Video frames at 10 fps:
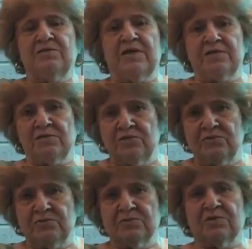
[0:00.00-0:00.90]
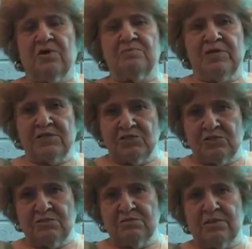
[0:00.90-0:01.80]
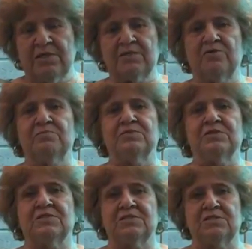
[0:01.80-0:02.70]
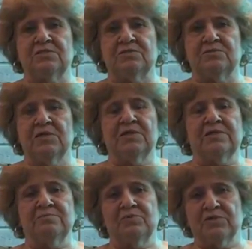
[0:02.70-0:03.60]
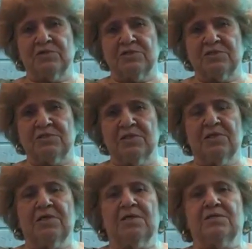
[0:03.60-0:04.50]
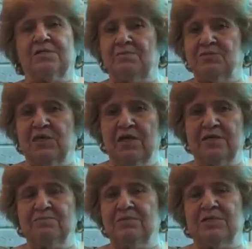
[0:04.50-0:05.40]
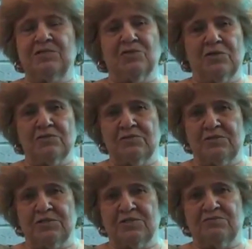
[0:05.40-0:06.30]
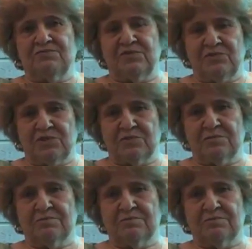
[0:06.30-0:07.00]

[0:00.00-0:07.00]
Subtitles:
Thank you, God bless you, and hope to see you in person sometime in a not too distant future.